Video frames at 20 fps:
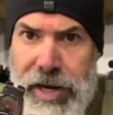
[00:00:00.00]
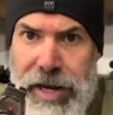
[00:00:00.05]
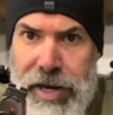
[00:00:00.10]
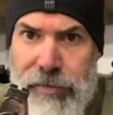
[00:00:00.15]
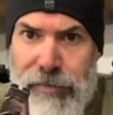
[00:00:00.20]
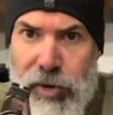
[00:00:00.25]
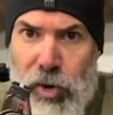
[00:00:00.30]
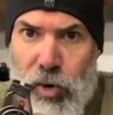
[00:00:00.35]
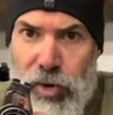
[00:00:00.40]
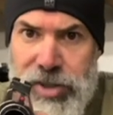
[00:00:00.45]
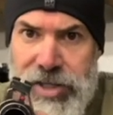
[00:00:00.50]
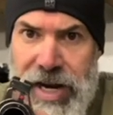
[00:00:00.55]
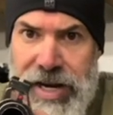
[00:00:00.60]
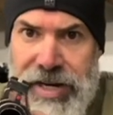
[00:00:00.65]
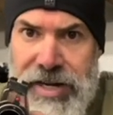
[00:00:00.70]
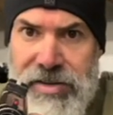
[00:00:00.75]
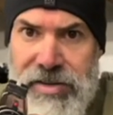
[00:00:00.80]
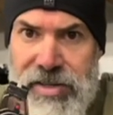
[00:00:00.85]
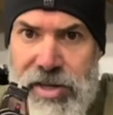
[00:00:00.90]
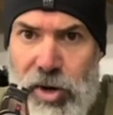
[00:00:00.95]
And of course, I
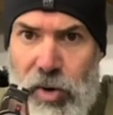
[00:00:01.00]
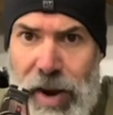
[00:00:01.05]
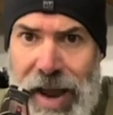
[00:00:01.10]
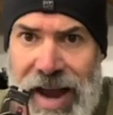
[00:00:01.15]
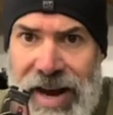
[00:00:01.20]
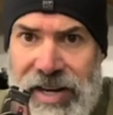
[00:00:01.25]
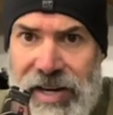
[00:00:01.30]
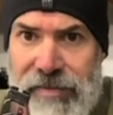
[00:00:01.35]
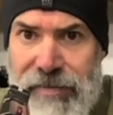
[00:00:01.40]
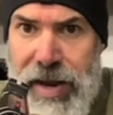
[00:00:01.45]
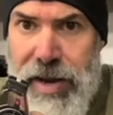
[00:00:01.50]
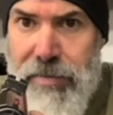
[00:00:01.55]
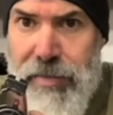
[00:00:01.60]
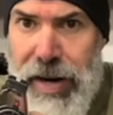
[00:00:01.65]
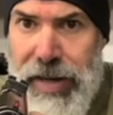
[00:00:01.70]
can still activate my